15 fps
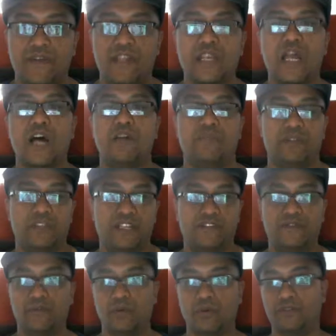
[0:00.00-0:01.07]
a
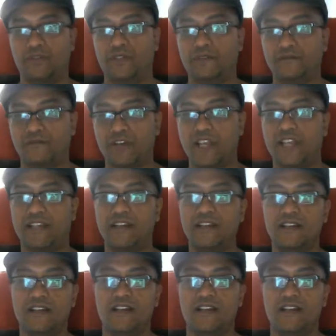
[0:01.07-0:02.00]
non-belief worldview, right?